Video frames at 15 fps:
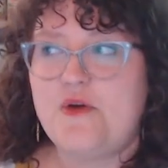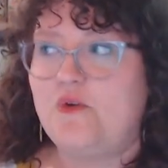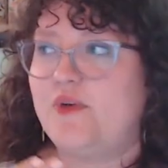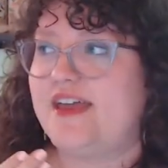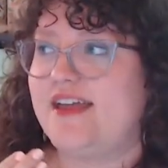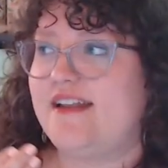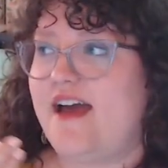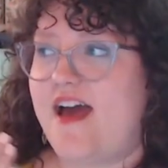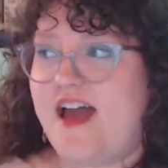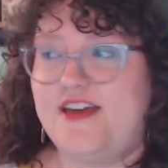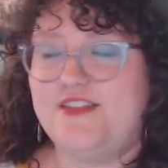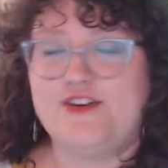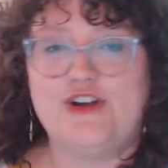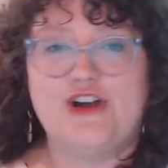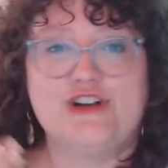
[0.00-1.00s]
we can
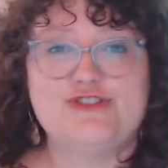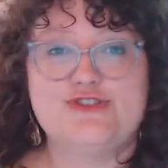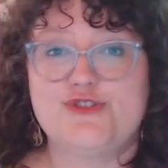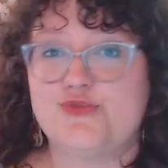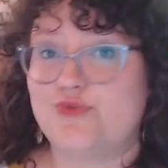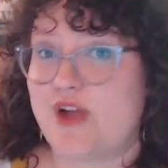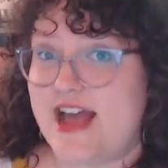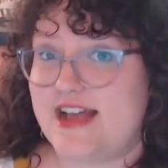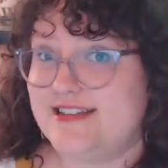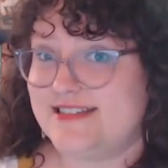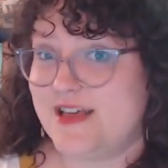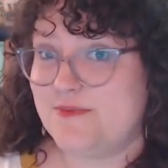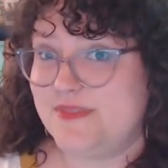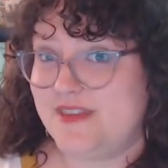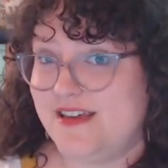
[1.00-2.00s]
either try
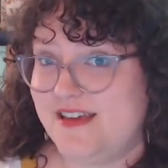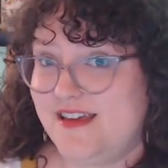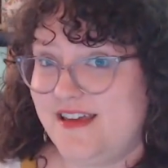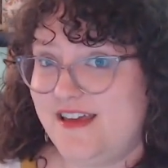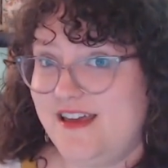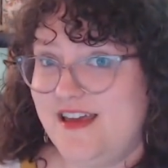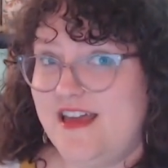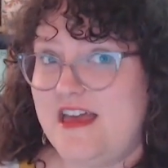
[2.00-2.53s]
something